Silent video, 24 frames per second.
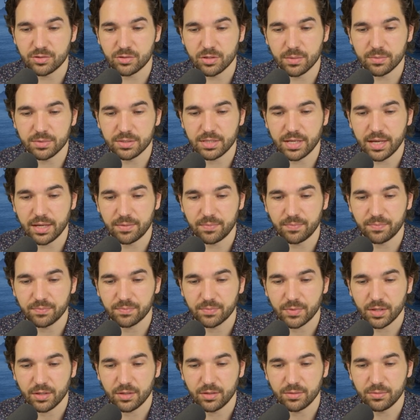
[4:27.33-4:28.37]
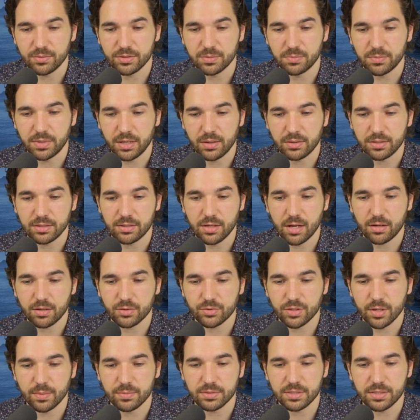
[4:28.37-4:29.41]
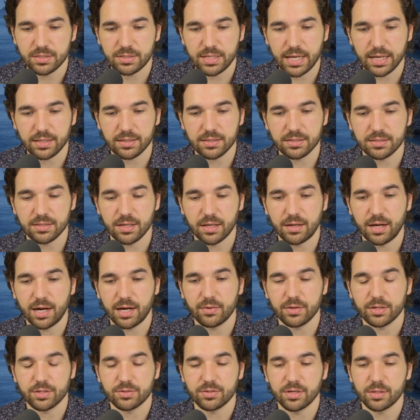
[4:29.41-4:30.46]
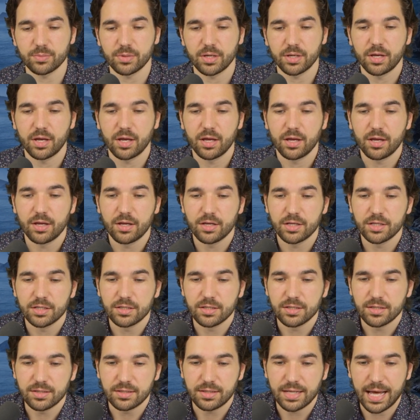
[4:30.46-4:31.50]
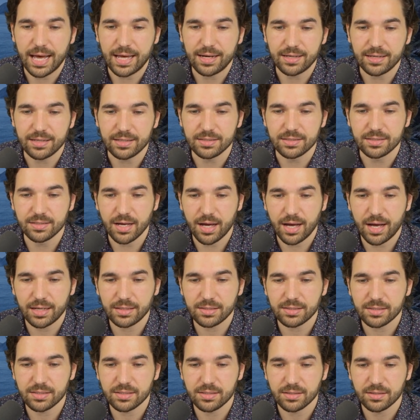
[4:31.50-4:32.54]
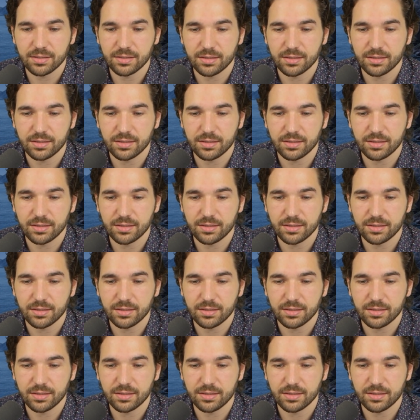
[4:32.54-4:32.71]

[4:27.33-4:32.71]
Trump said, who is married to Donald Trump's second son, Eric Trump. That is not